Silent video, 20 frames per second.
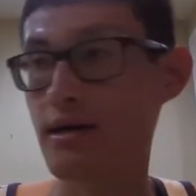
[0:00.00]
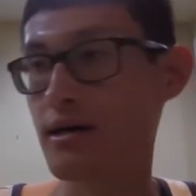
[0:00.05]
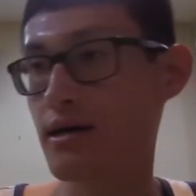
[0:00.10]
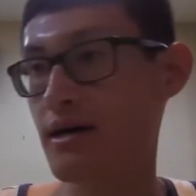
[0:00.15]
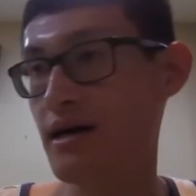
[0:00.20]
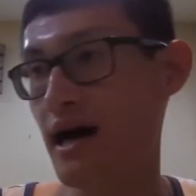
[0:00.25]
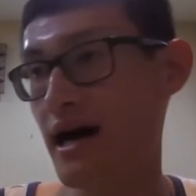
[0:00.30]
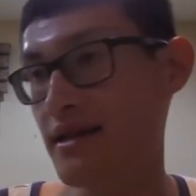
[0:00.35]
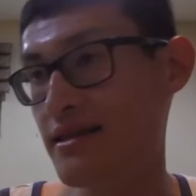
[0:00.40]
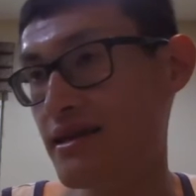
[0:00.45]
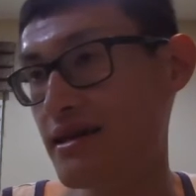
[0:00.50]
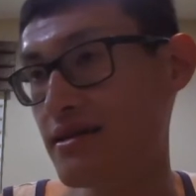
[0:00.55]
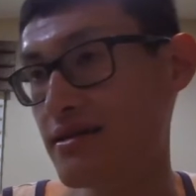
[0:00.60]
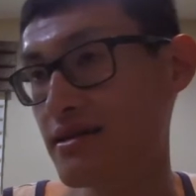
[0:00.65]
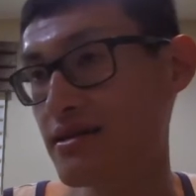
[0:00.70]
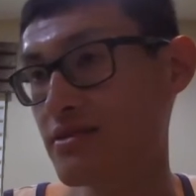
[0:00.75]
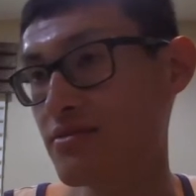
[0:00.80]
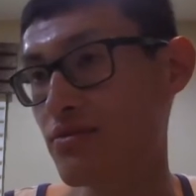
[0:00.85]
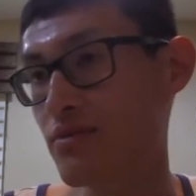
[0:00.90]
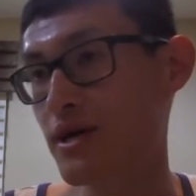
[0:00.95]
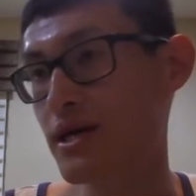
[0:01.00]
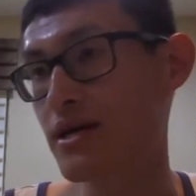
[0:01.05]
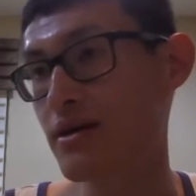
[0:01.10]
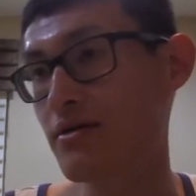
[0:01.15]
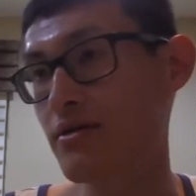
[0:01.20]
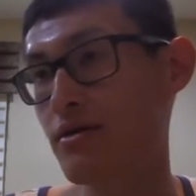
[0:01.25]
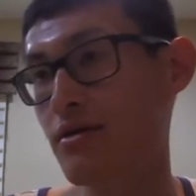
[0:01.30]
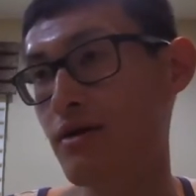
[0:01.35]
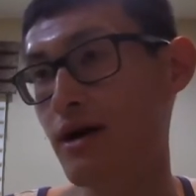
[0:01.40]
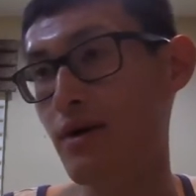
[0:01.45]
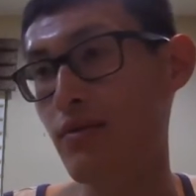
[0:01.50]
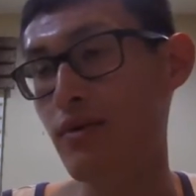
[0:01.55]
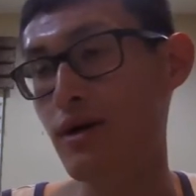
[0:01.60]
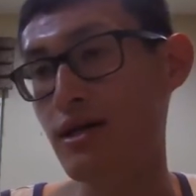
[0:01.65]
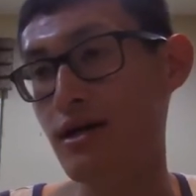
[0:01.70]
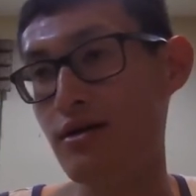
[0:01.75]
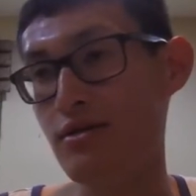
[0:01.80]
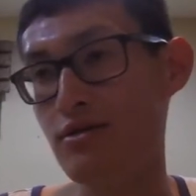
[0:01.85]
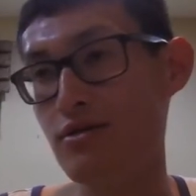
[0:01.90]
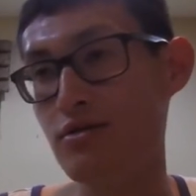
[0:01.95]
I think this week, I went
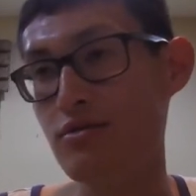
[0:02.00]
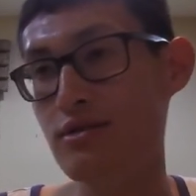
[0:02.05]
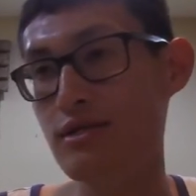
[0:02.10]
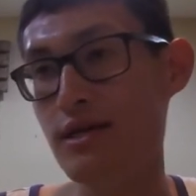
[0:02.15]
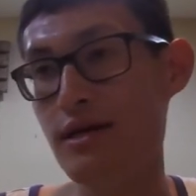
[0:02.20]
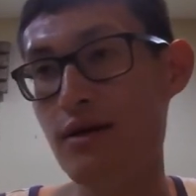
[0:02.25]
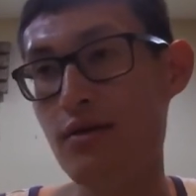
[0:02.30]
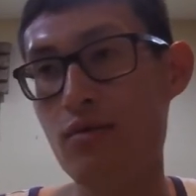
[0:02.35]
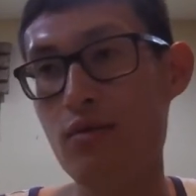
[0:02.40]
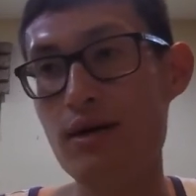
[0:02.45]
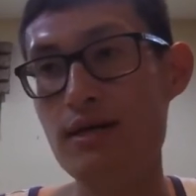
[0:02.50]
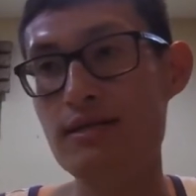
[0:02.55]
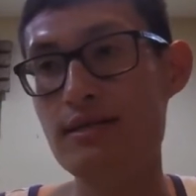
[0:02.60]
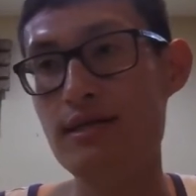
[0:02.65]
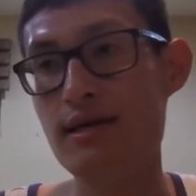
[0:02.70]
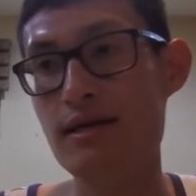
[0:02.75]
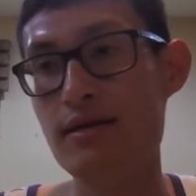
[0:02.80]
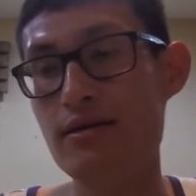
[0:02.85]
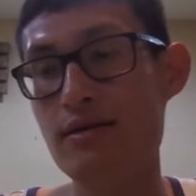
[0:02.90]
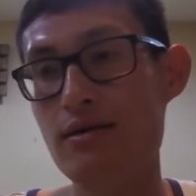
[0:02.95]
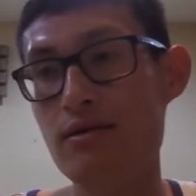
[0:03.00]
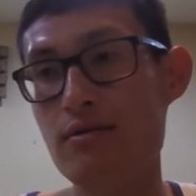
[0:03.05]
on Tuesday or Wednesday,